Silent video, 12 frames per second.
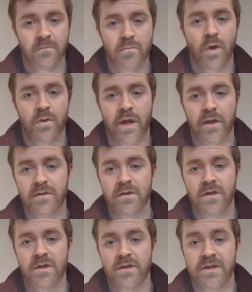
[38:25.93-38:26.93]
Okay.
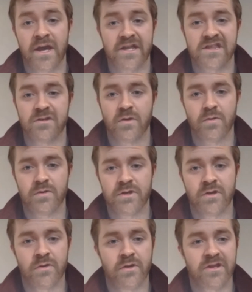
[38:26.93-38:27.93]
Yeah. So,
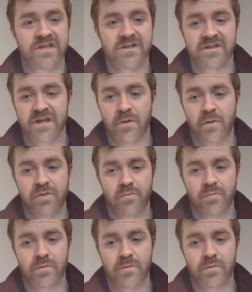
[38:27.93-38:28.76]
it all starts out with